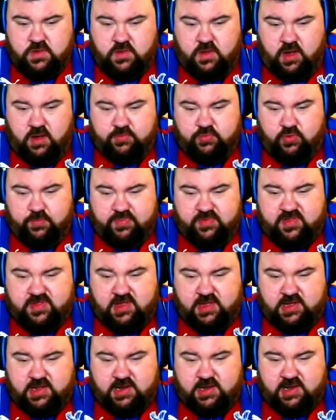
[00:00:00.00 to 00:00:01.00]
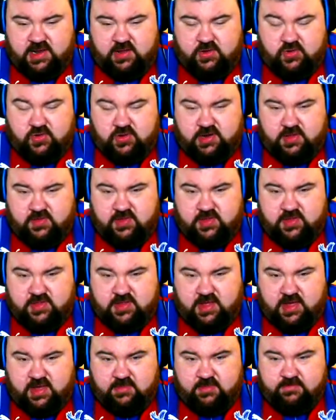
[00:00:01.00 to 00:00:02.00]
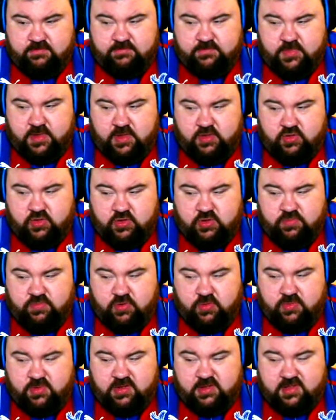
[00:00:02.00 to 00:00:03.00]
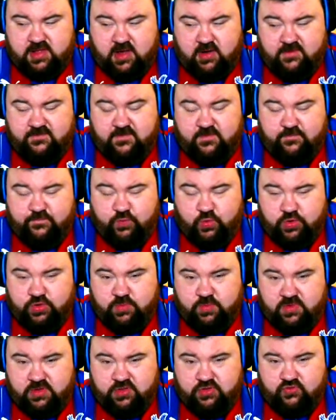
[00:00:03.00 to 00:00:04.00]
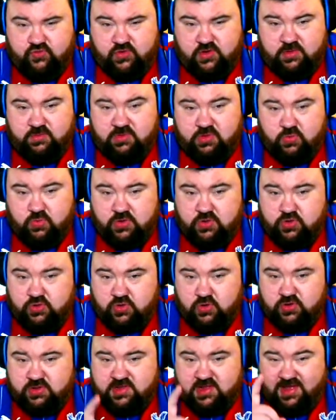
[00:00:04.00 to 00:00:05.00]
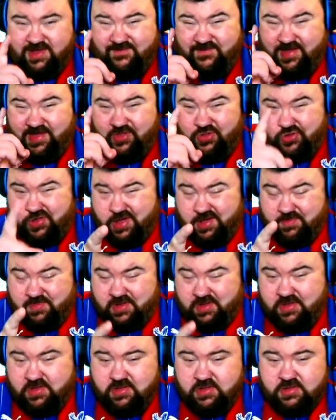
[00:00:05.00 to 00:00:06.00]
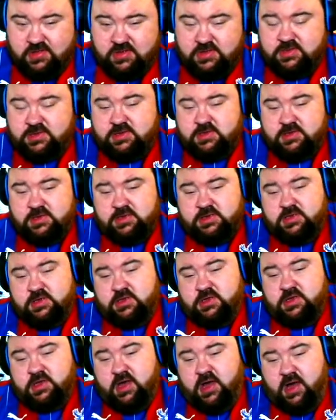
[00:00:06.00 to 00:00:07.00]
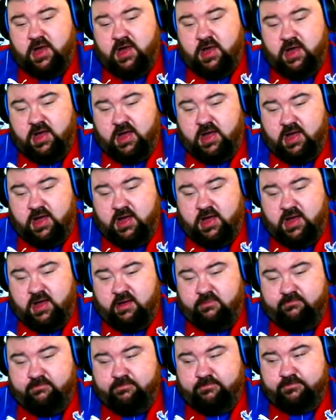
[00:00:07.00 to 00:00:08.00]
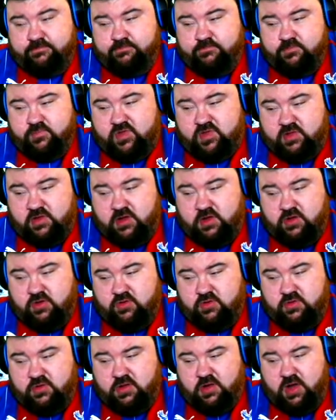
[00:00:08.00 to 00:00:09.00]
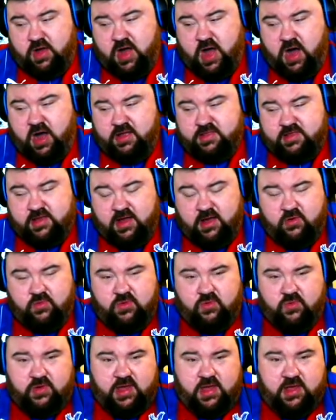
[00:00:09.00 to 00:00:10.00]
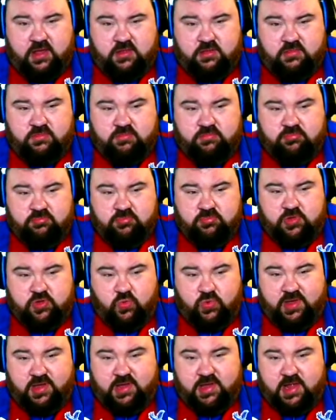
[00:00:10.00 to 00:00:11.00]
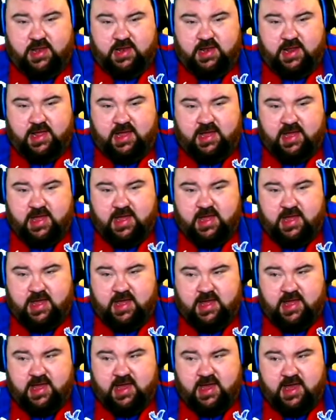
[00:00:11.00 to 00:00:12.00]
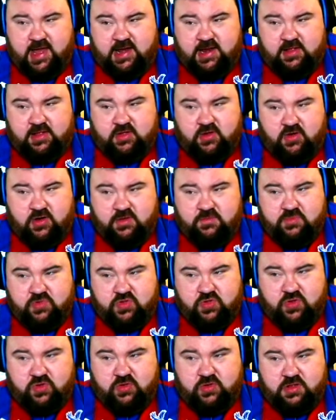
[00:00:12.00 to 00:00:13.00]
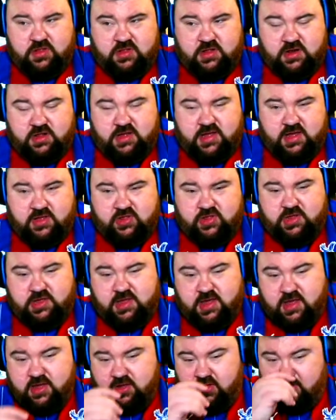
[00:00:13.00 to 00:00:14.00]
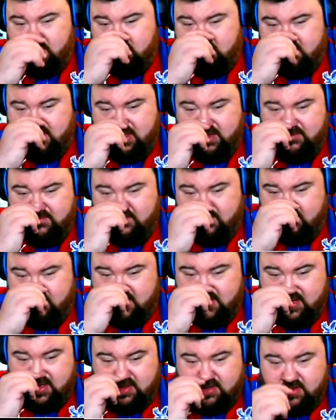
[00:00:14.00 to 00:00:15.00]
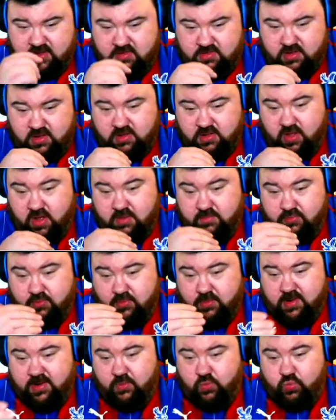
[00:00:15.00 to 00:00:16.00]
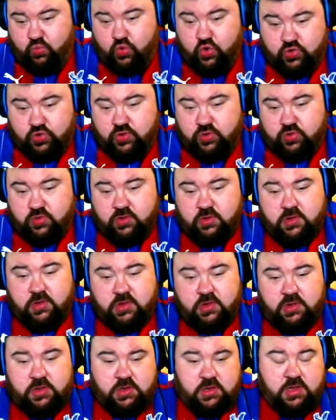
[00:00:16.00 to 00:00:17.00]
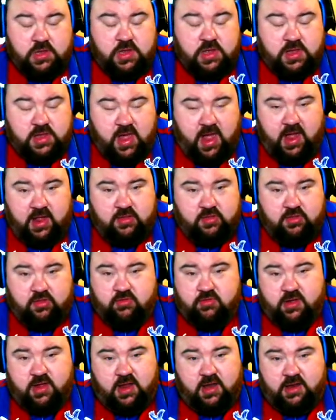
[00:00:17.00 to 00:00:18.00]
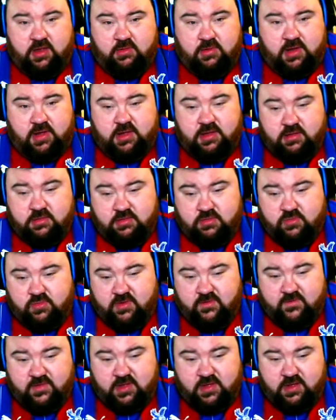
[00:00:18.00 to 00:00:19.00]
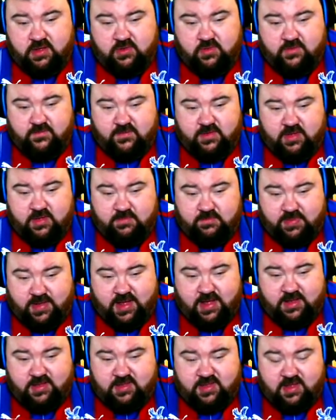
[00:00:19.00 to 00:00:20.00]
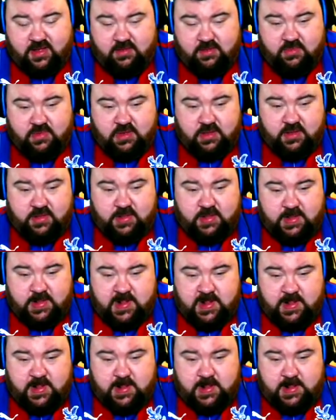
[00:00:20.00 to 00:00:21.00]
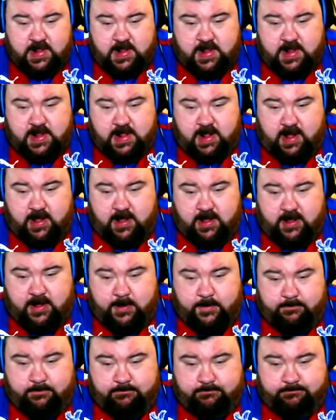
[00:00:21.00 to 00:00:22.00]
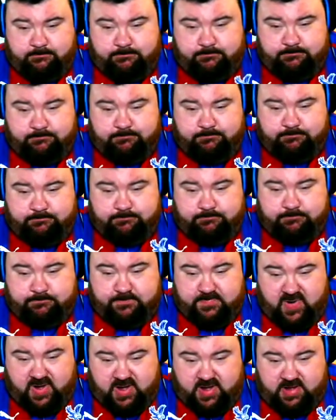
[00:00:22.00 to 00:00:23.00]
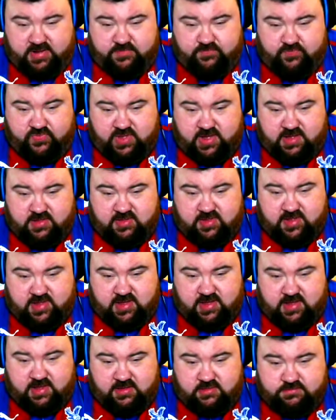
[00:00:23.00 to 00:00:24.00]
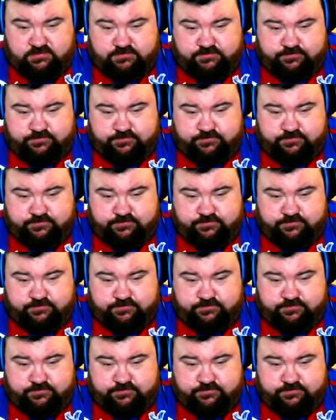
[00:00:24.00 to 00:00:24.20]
I'm not particularly good at this game, as you can probably tell if you've watched my streams, twitch.tv Jaybur. Um, so I, I doubt we'll get into Weekend League any time soon until I actually get a good team for it, and, and, and I probably wouldn't enter it anyway with a with a bad team. Um, but that saying,